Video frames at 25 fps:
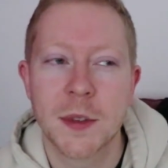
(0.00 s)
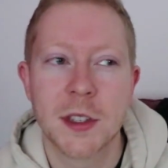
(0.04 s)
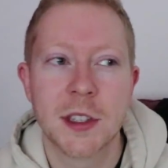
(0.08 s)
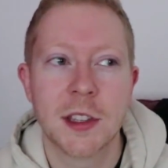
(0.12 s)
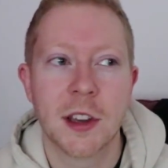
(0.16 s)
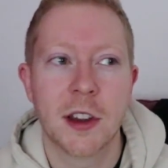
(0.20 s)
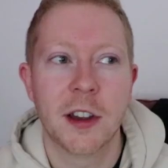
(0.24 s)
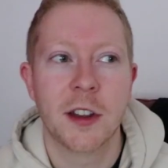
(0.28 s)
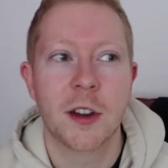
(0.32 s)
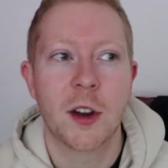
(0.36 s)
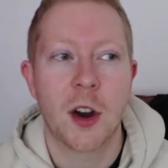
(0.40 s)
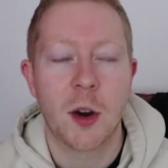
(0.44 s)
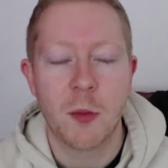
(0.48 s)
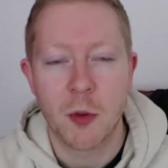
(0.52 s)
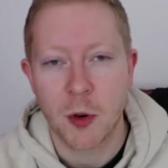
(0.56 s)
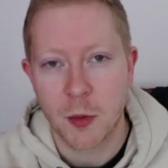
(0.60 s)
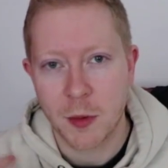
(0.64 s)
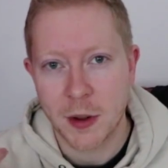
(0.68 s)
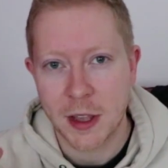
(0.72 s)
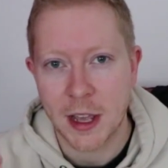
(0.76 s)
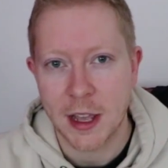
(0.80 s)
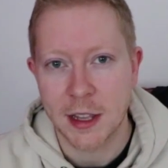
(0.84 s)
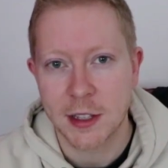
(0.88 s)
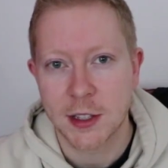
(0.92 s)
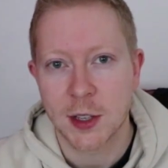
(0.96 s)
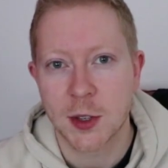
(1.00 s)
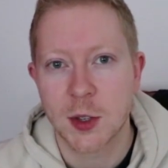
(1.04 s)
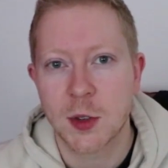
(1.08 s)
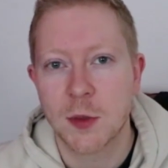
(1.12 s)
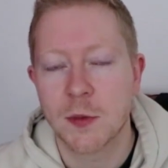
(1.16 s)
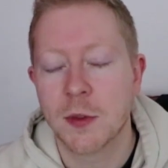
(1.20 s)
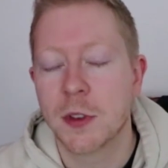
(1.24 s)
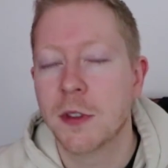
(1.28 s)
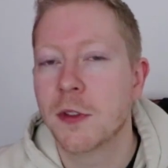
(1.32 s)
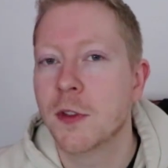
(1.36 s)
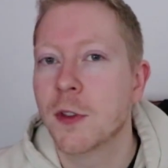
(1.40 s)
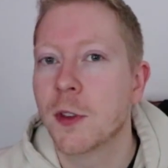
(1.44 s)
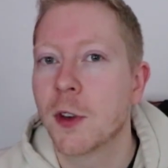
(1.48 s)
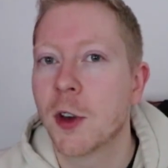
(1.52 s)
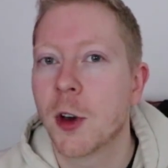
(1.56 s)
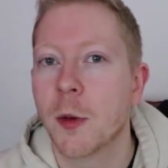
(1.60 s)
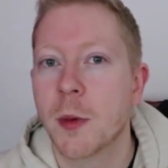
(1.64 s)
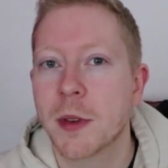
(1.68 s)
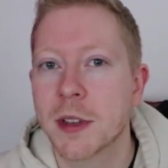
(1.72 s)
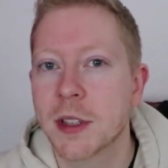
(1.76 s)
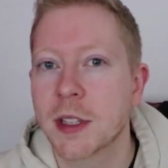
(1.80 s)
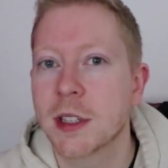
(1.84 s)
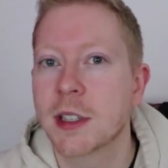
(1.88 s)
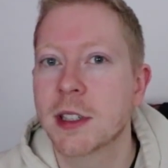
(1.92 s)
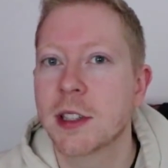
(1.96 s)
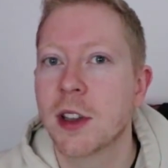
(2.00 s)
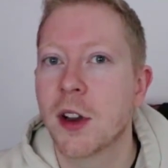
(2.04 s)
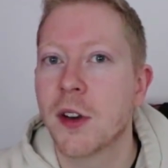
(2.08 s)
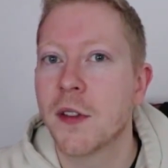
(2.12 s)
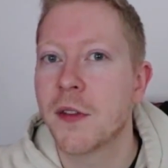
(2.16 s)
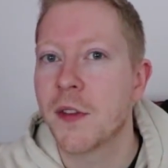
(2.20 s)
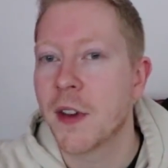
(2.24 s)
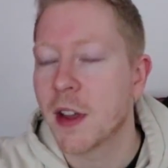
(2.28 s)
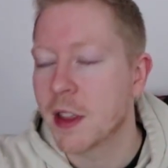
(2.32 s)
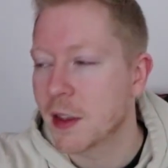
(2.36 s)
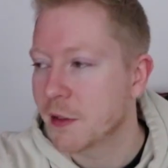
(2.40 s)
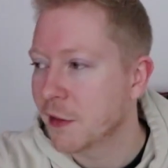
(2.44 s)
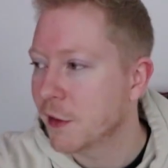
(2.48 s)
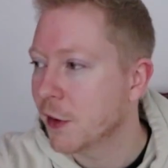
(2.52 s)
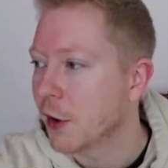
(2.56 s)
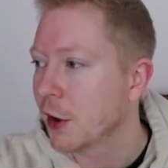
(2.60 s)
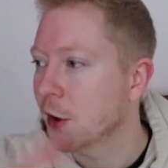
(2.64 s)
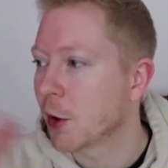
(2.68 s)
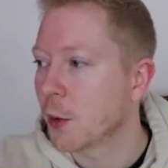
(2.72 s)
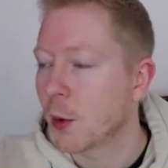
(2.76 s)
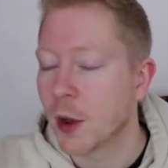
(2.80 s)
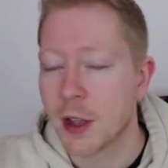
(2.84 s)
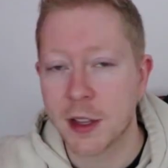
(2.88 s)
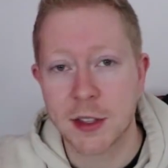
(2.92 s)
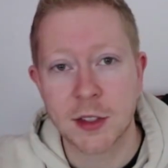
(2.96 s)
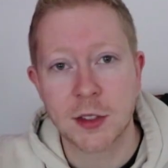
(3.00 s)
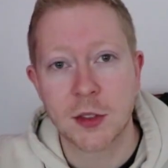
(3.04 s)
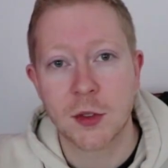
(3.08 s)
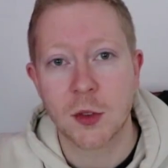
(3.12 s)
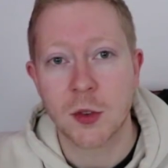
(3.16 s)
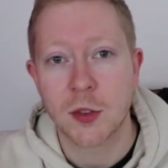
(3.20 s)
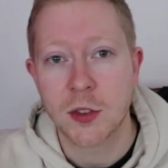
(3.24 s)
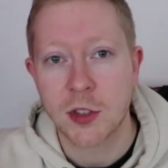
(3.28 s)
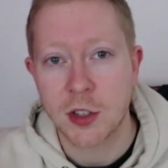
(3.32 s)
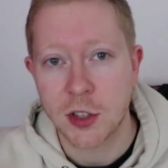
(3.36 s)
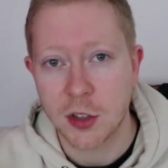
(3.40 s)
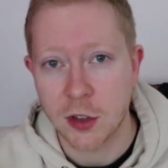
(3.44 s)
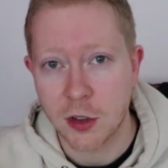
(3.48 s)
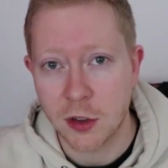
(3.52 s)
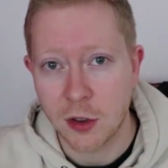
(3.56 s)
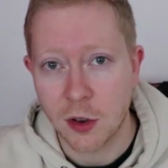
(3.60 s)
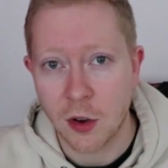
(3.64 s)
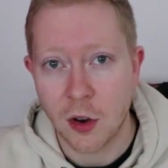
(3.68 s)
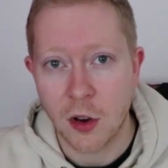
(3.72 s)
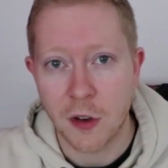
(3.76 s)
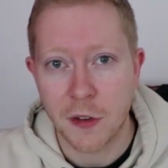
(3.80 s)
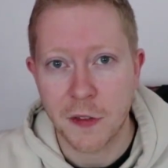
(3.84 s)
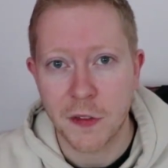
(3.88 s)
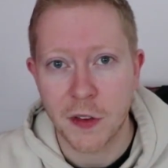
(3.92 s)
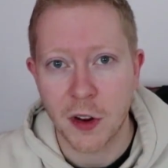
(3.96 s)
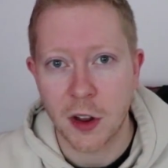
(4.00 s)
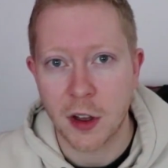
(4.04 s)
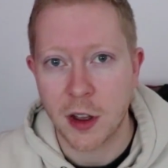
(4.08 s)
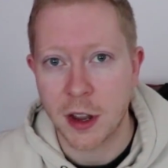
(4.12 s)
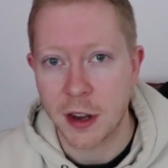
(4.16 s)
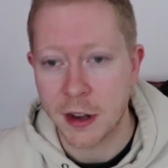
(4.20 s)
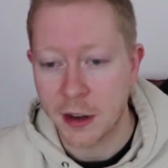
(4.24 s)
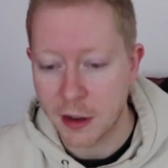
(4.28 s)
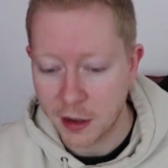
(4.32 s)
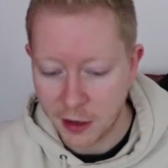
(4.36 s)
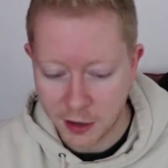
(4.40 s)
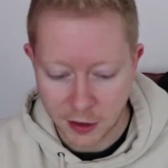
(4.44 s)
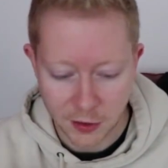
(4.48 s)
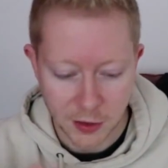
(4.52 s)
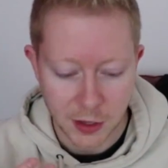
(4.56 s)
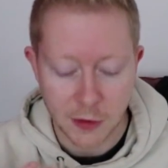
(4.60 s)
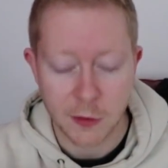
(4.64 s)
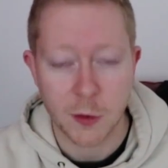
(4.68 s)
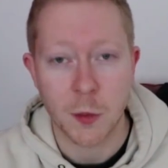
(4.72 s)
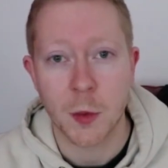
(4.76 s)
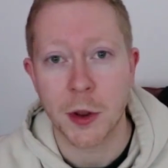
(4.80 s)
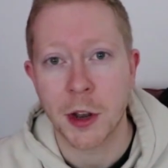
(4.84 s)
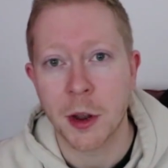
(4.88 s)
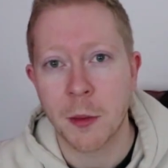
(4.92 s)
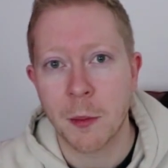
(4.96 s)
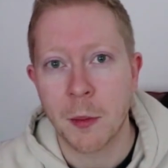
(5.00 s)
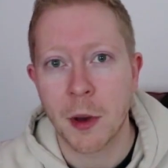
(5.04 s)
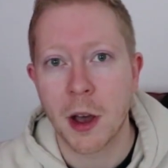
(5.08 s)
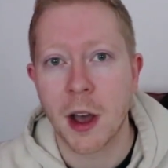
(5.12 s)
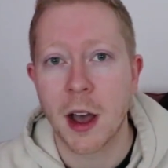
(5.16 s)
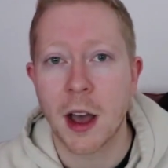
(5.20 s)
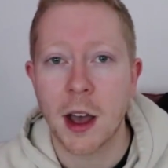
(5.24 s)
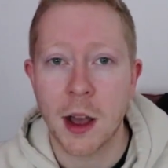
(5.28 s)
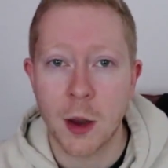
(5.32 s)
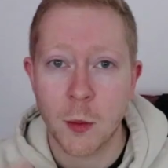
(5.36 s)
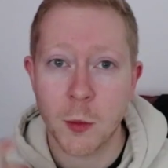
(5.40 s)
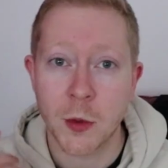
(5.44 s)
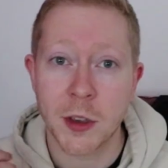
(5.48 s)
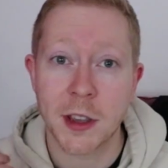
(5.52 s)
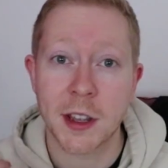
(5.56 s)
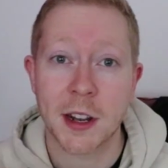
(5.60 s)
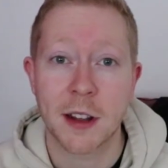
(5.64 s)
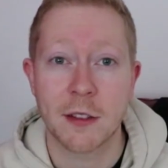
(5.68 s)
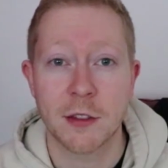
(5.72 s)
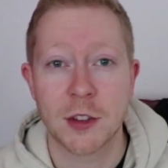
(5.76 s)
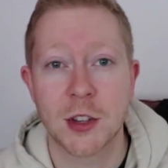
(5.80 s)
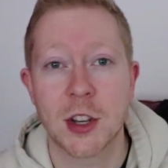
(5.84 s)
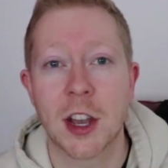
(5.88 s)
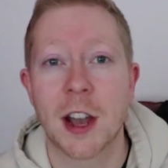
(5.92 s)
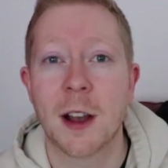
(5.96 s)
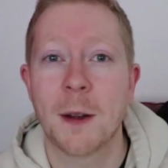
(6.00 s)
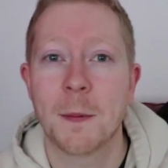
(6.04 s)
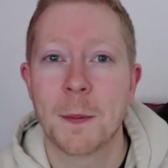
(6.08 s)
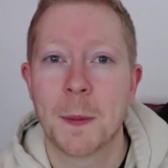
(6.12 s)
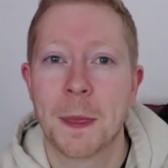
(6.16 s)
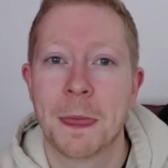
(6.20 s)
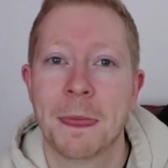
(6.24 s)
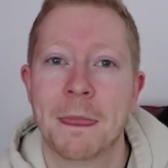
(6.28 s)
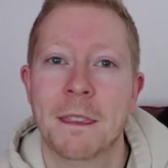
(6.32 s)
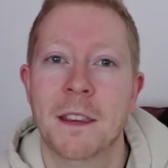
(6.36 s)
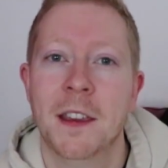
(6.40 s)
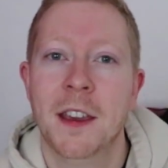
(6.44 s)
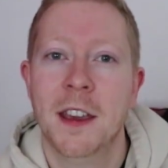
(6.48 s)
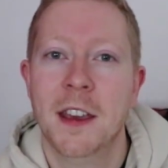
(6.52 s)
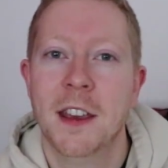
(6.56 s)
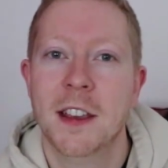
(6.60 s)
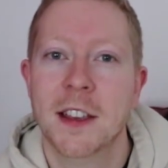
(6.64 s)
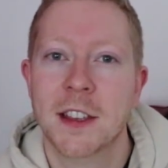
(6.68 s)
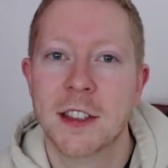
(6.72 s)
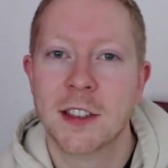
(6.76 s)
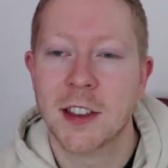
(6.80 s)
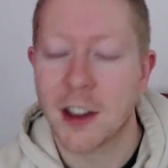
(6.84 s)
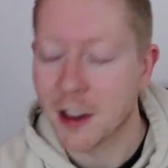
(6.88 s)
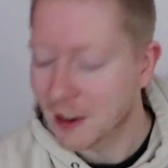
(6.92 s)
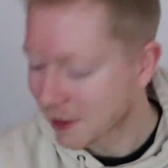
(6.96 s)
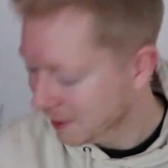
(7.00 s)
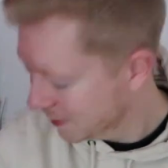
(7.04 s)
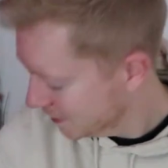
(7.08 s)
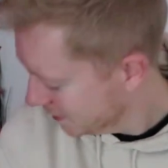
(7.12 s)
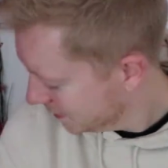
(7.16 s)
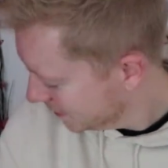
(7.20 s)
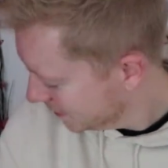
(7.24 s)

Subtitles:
So I'll probably get in touch with you through the comments itself and then find a way to talk to you offline, and I'll give you my number and we could have a chat. So